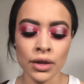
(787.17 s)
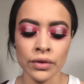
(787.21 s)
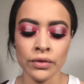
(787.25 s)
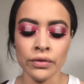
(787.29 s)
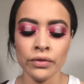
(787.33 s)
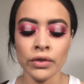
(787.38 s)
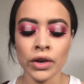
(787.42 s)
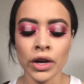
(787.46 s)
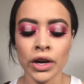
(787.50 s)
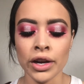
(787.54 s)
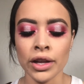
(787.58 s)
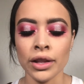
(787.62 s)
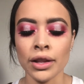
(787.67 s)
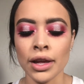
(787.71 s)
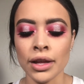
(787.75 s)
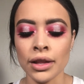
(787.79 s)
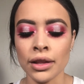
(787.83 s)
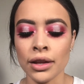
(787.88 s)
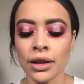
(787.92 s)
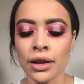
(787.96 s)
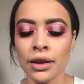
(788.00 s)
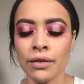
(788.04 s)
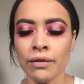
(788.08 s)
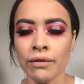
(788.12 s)
Very
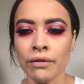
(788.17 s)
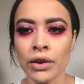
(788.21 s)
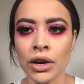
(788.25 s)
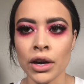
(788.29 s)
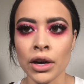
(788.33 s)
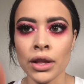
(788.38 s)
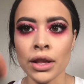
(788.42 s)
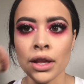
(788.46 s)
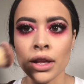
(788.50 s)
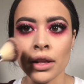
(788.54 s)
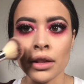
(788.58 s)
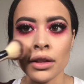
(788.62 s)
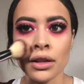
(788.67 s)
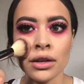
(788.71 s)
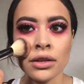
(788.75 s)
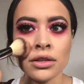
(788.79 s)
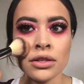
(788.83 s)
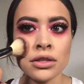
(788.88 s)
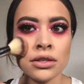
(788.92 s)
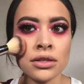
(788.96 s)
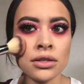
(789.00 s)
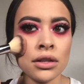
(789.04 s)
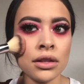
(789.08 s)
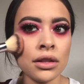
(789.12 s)
lightly,
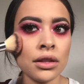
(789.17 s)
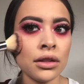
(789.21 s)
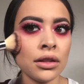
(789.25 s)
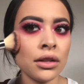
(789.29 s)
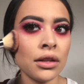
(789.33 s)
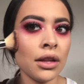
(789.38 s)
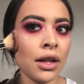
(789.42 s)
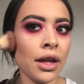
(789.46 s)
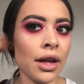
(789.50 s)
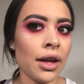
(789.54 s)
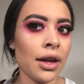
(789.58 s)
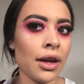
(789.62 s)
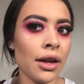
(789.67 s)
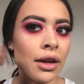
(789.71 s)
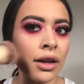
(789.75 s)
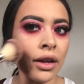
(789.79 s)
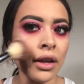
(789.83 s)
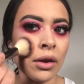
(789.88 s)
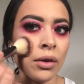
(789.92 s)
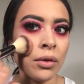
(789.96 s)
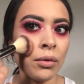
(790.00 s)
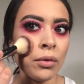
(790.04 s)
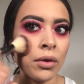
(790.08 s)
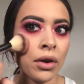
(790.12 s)
just a
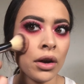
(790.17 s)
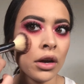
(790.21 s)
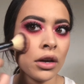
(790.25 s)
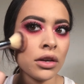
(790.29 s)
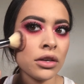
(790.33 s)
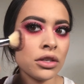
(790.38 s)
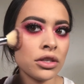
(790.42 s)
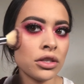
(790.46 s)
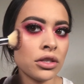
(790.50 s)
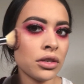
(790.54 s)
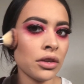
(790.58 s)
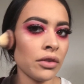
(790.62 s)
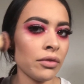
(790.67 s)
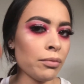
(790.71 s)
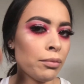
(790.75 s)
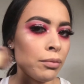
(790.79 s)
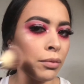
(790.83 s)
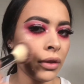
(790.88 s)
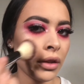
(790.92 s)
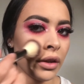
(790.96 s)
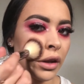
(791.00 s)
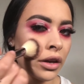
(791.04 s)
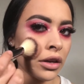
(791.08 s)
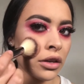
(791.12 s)
light wash of
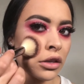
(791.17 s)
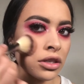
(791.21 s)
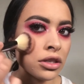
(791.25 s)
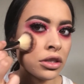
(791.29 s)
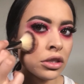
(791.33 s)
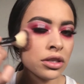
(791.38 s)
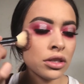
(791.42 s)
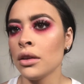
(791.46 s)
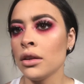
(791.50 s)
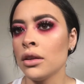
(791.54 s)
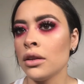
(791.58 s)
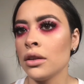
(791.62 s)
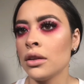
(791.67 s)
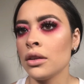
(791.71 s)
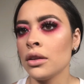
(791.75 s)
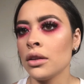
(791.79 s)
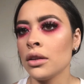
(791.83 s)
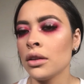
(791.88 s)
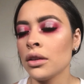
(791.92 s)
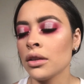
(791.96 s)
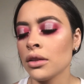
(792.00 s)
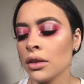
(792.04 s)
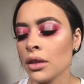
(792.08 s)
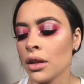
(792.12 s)
blush.
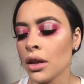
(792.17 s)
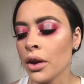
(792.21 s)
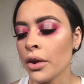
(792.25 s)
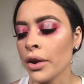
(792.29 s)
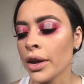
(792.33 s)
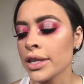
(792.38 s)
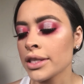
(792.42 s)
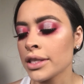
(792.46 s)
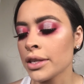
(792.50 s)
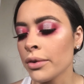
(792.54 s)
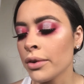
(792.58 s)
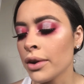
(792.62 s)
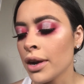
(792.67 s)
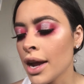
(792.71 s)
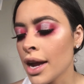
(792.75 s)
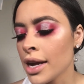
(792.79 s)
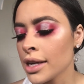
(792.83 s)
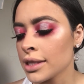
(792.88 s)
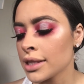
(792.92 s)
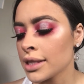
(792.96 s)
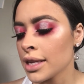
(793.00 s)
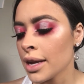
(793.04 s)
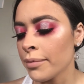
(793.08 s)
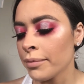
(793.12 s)
Okay, so
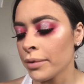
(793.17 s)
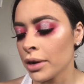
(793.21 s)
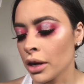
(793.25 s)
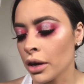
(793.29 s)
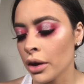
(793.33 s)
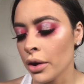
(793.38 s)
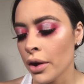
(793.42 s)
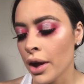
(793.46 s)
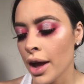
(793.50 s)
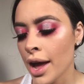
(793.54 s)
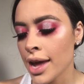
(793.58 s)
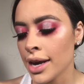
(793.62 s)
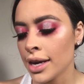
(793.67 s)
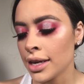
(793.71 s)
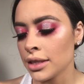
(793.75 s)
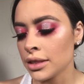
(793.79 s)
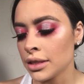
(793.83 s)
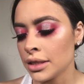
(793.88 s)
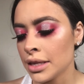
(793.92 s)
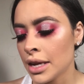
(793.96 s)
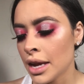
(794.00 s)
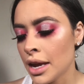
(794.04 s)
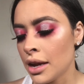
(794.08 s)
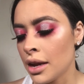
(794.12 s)
next I'm gonna go ahead
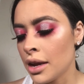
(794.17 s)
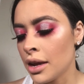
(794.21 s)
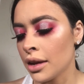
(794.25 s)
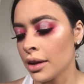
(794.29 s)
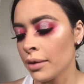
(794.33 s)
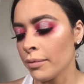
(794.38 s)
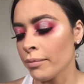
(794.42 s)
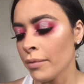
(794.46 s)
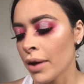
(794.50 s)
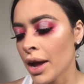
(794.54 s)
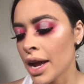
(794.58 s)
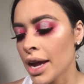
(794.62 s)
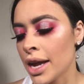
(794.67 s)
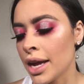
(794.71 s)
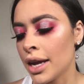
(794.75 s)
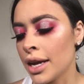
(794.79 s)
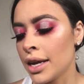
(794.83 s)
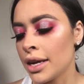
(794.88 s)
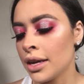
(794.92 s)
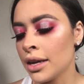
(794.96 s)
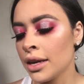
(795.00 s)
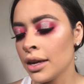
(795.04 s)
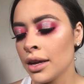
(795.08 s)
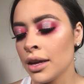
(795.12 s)
and take
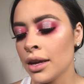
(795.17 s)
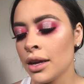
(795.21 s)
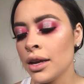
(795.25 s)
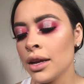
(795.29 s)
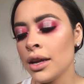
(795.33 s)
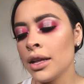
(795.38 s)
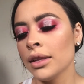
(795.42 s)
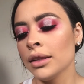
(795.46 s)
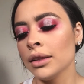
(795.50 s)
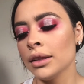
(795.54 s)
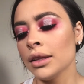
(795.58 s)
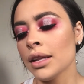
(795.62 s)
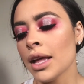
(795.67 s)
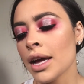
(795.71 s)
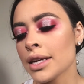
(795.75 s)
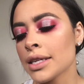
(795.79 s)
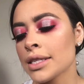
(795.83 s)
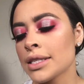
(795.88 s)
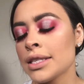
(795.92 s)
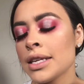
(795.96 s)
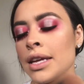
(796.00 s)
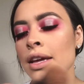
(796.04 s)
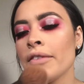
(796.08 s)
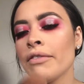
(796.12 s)
my
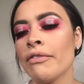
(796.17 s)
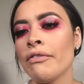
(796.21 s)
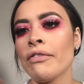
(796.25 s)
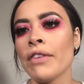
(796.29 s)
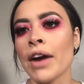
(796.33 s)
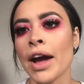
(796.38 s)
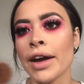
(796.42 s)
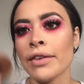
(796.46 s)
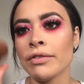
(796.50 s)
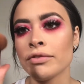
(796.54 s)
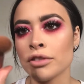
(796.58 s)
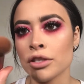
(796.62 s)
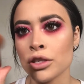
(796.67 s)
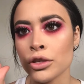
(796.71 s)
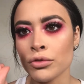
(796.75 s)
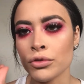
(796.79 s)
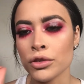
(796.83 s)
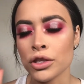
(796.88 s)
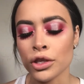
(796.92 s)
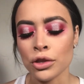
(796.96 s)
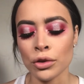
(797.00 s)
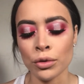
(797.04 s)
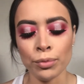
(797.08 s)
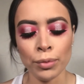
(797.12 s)
Luxie
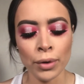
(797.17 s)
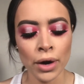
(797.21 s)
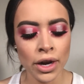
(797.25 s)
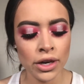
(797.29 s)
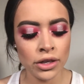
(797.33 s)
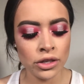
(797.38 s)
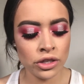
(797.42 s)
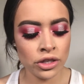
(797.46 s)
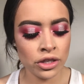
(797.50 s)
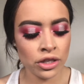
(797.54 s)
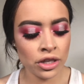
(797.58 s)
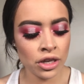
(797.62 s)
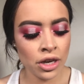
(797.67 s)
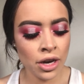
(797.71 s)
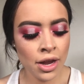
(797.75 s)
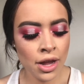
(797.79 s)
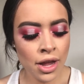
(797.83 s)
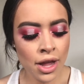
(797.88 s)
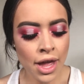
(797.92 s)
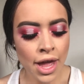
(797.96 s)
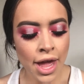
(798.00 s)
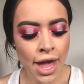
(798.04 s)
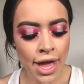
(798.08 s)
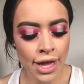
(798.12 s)
522 brush
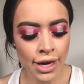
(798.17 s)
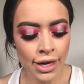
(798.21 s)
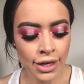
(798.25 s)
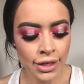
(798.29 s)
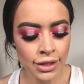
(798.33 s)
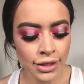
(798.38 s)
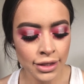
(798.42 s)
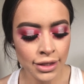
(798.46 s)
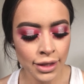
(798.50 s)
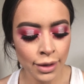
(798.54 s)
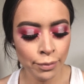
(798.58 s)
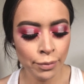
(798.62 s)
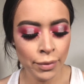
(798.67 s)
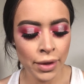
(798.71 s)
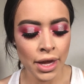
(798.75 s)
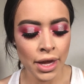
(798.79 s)
and dip